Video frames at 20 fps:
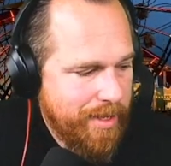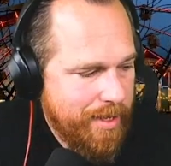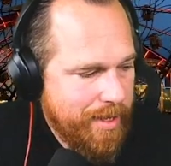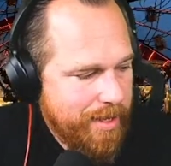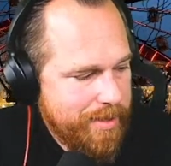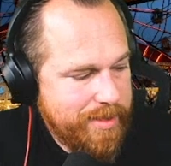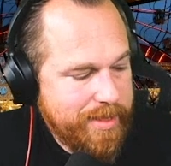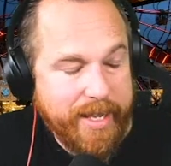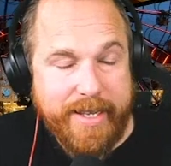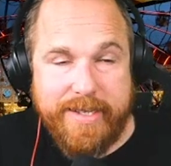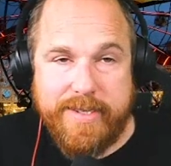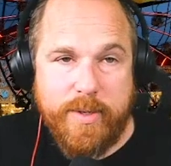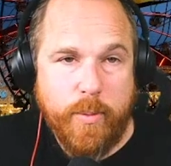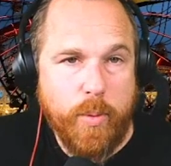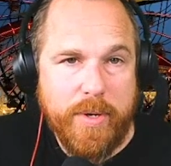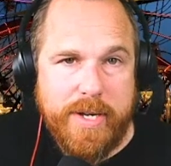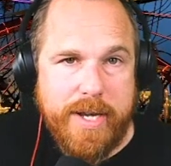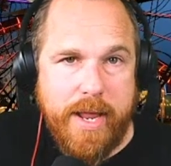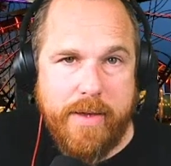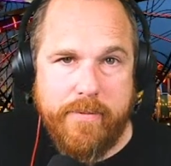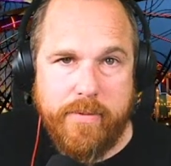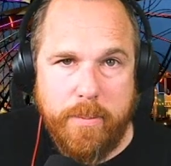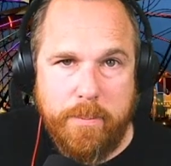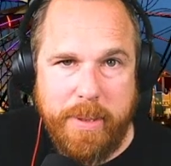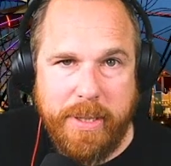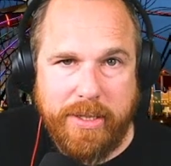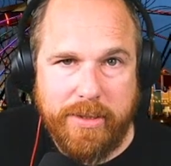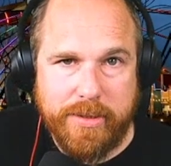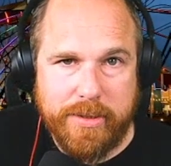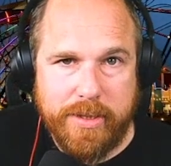things that were never
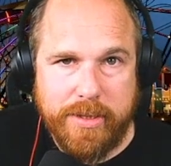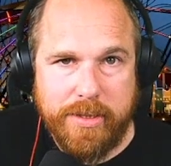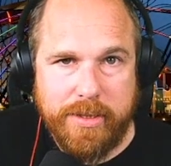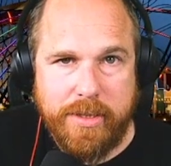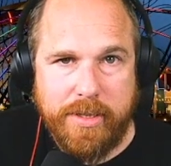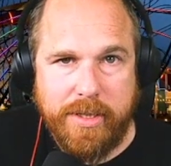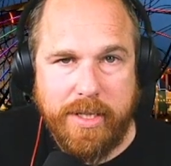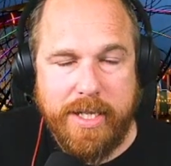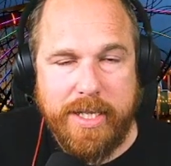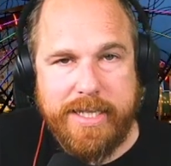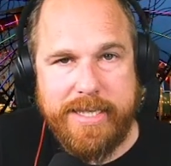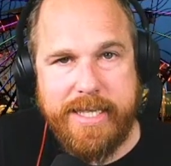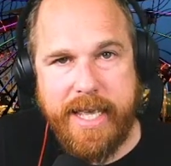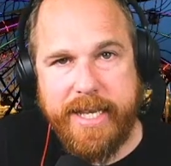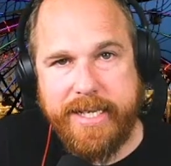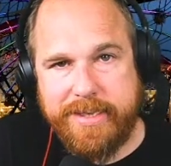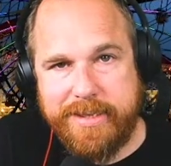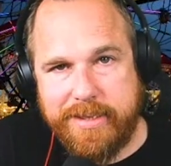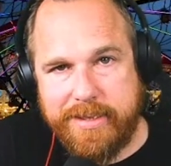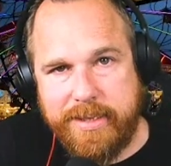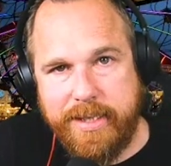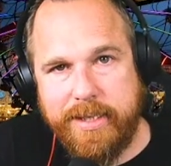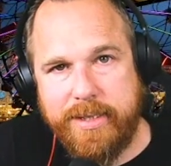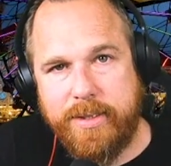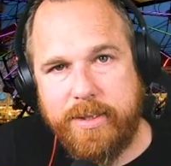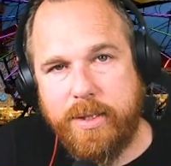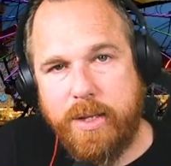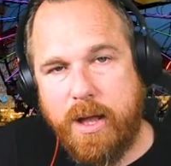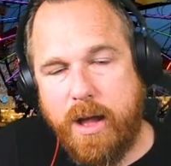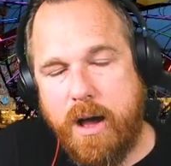built, they
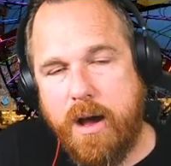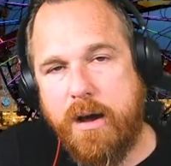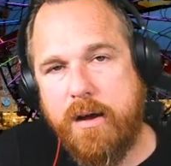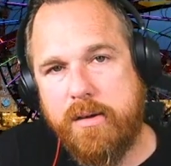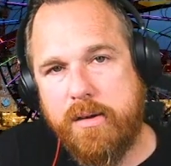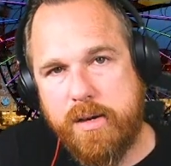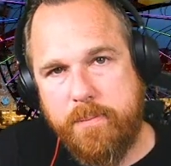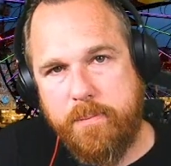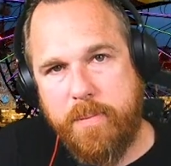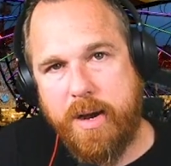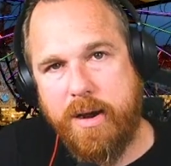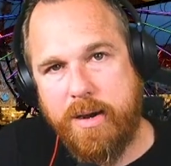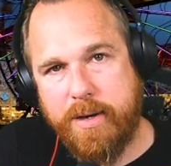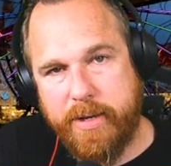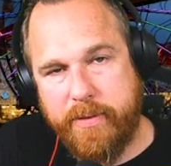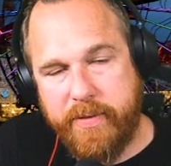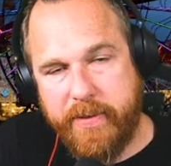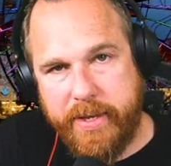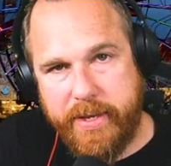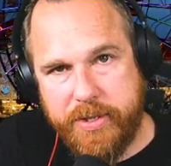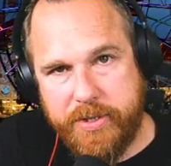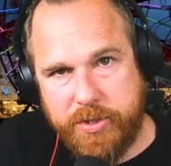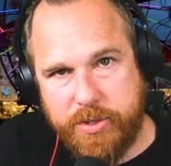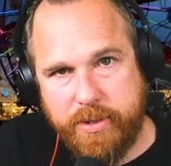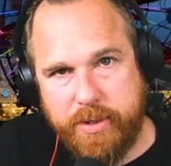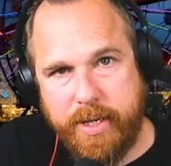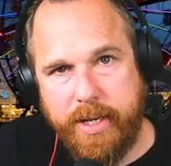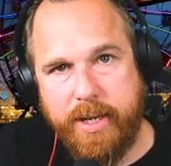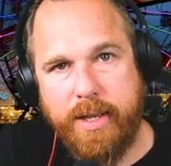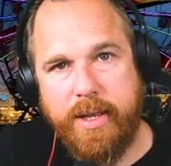still are a part of the
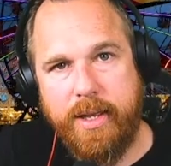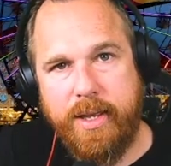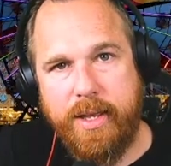history,